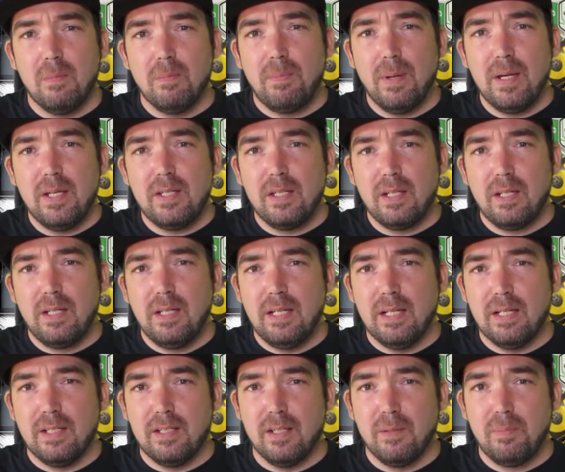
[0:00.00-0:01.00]
Basically
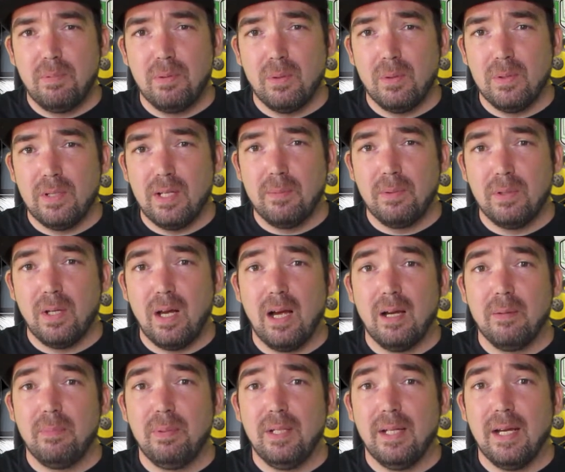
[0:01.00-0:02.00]
a DIPA or
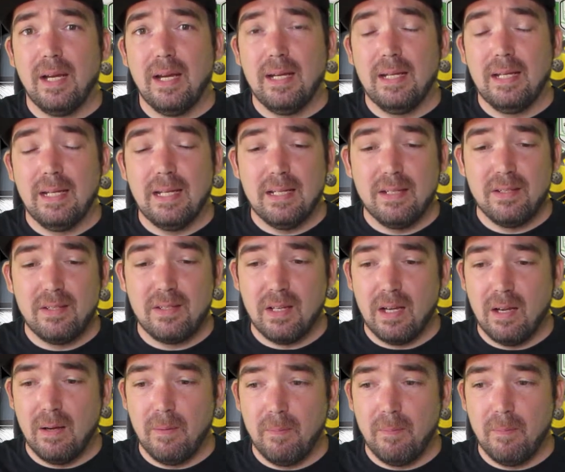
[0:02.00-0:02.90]
WIPA is,